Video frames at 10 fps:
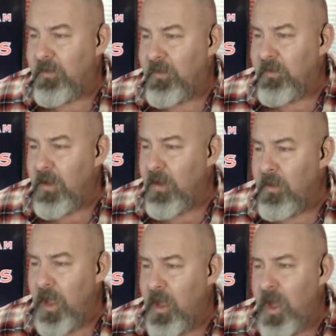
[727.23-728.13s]
See,
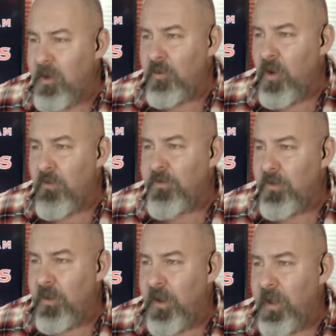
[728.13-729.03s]
I don't know if
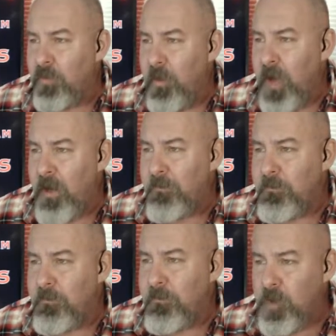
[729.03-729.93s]
you realize what I've
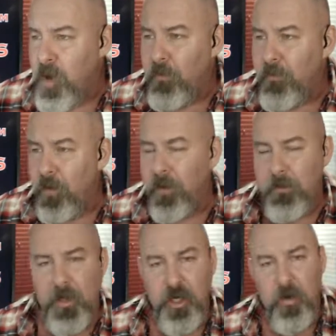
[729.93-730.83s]
covertly
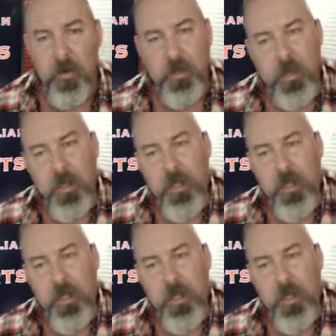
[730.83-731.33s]
been doing,